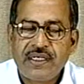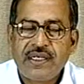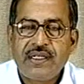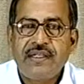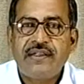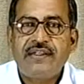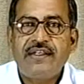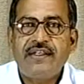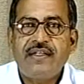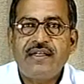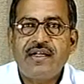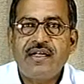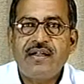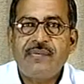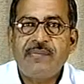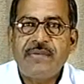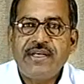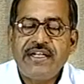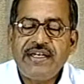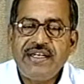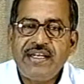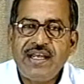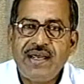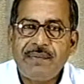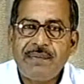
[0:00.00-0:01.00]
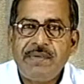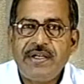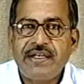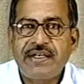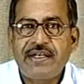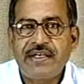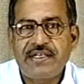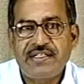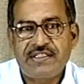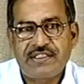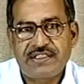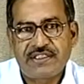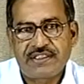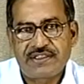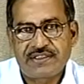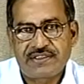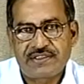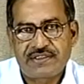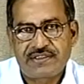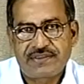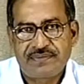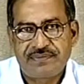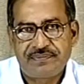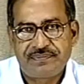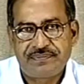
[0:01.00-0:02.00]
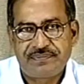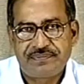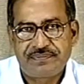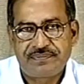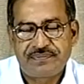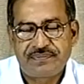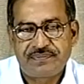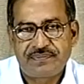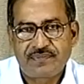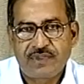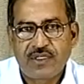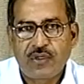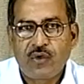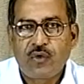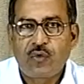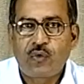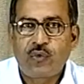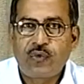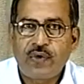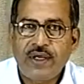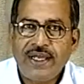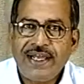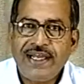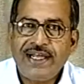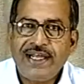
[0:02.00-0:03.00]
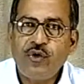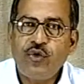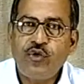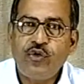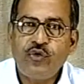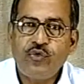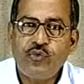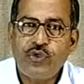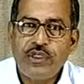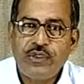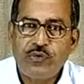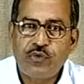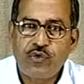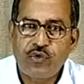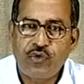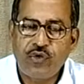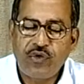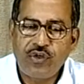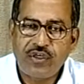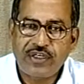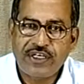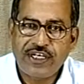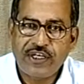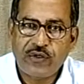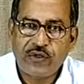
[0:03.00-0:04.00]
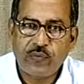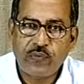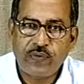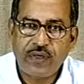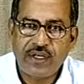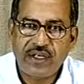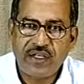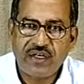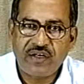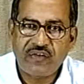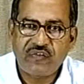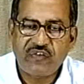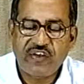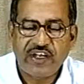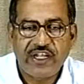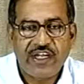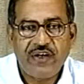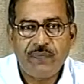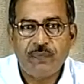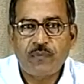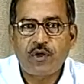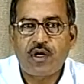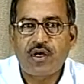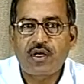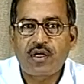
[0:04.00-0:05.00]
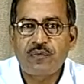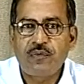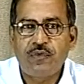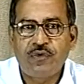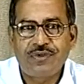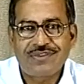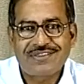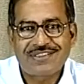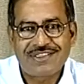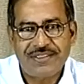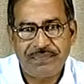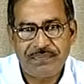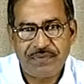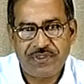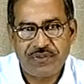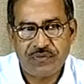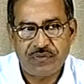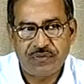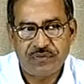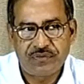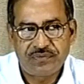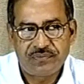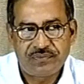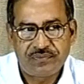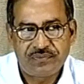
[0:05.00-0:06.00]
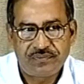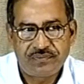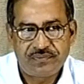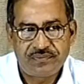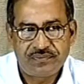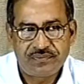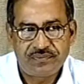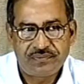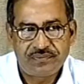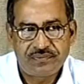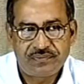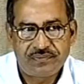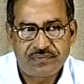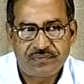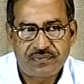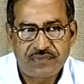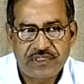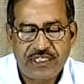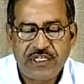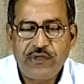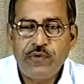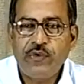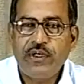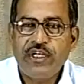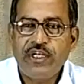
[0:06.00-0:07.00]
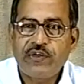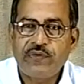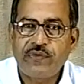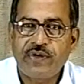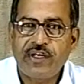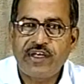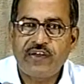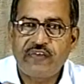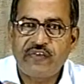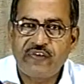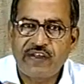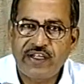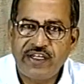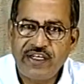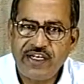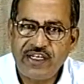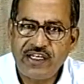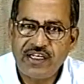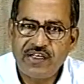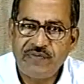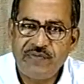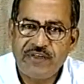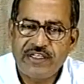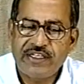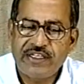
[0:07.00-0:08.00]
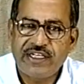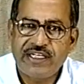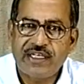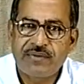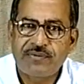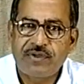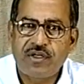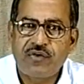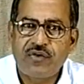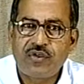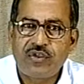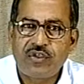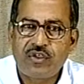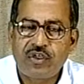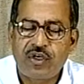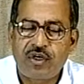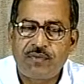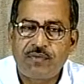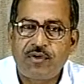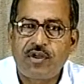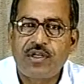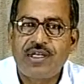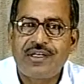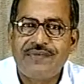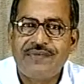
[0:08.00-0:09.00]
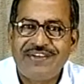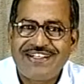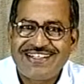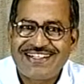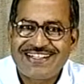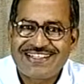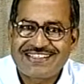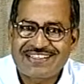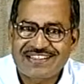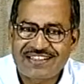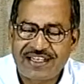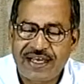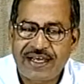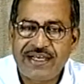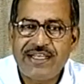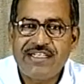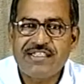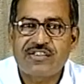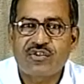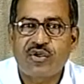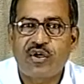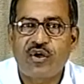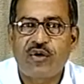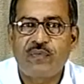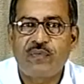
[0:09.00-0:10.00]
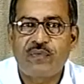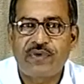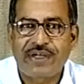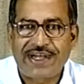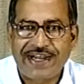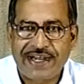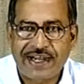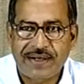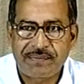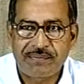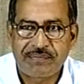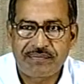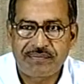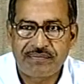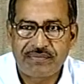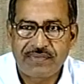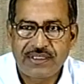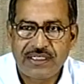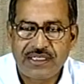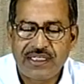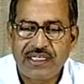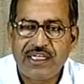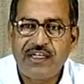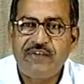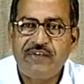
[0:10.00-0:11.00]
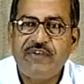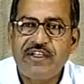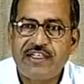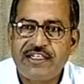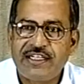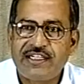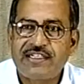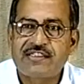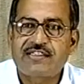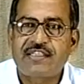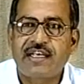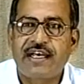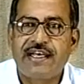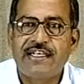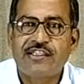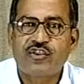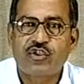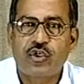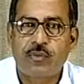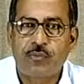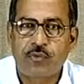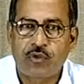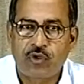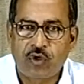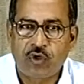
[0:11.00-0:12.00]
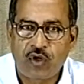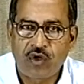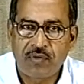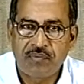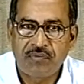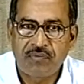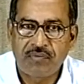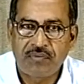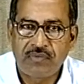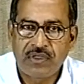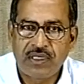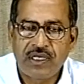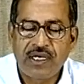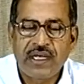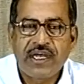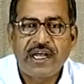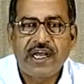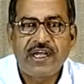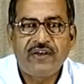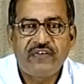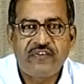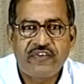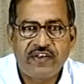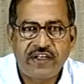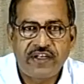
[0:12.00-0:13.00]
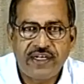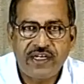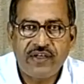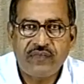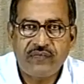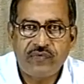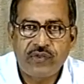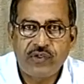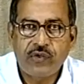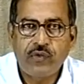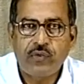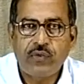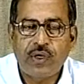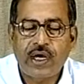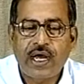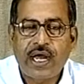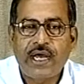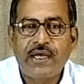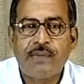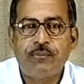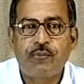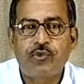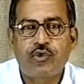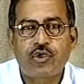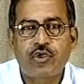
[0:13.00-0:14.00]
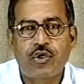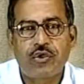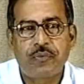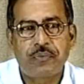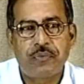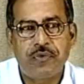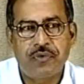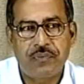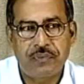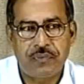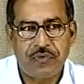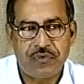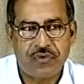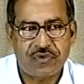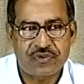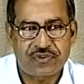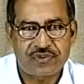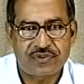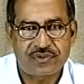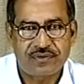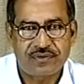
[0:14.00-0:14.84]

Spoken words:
there are many applications where you don't require very powerful CPU. You require very limited amount of or limited size of RAM, limited size of ROM, and very few input output ports.